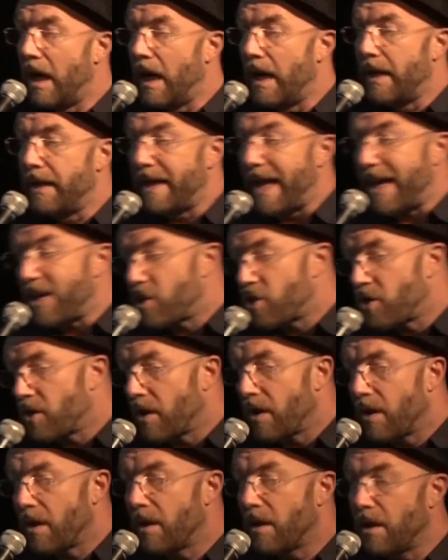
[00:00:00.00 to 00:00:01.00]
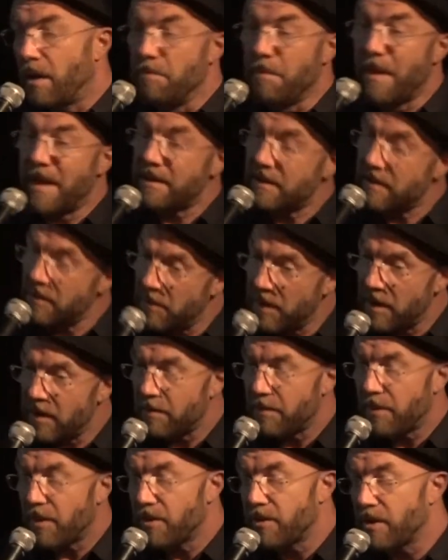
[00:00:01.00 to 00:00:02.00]
national,
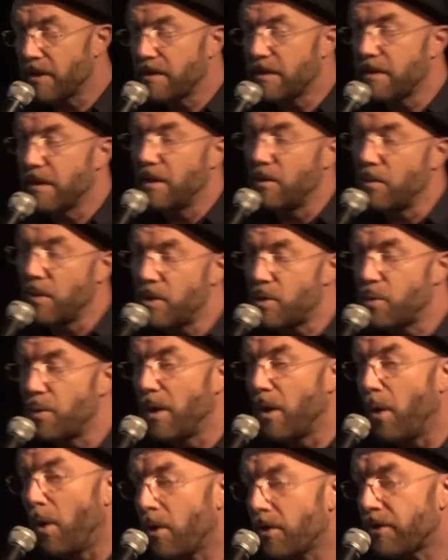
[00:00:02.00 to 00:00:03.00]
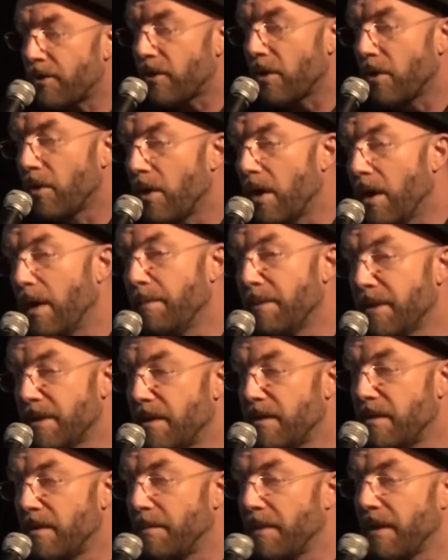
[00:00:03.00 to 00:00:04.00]
multi-million projects in which we also
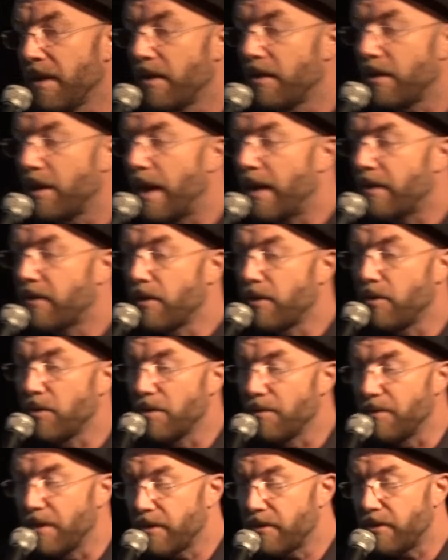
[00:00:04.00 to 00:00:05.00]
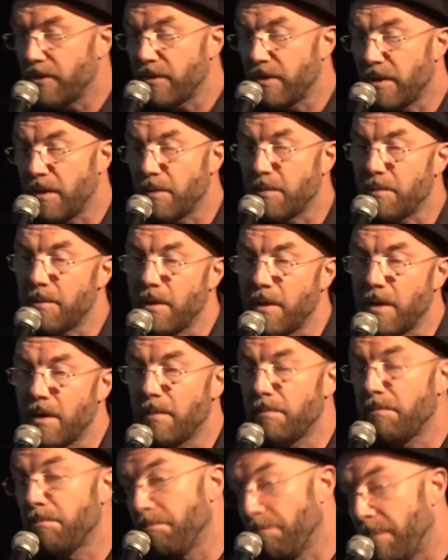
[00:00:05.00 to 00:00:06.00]
participated as a university
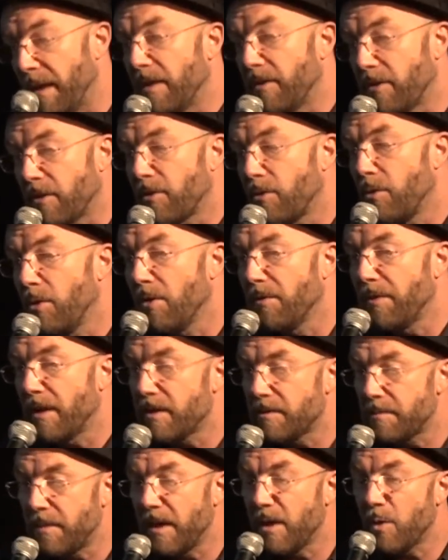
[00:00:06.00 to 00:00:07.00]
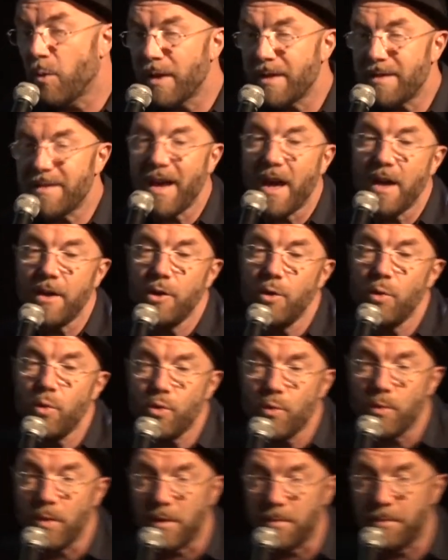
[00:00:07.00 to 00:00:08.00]
and as a School of Arts, being quite an
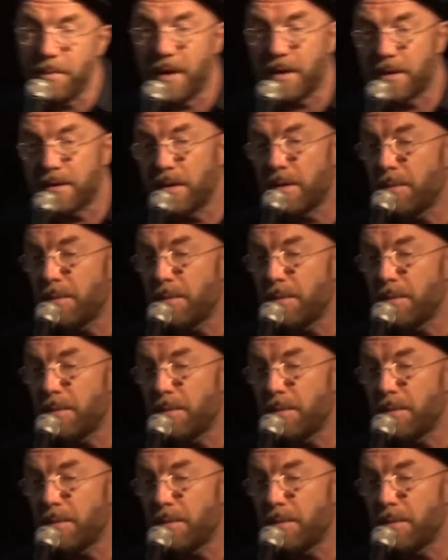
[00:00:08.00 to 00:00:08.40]
unusual partner